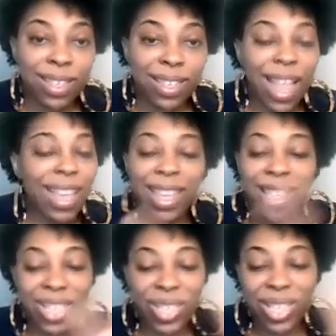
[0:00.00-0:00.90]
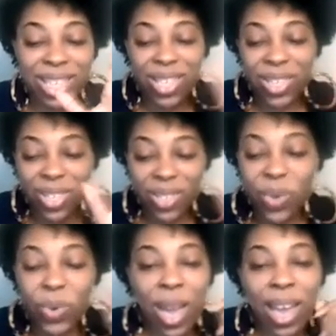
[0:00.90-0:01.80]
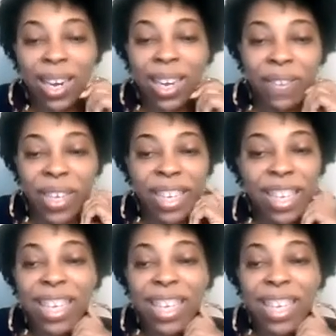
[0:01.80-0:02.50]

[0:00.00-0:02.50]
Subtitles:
Like it's cool. I love it.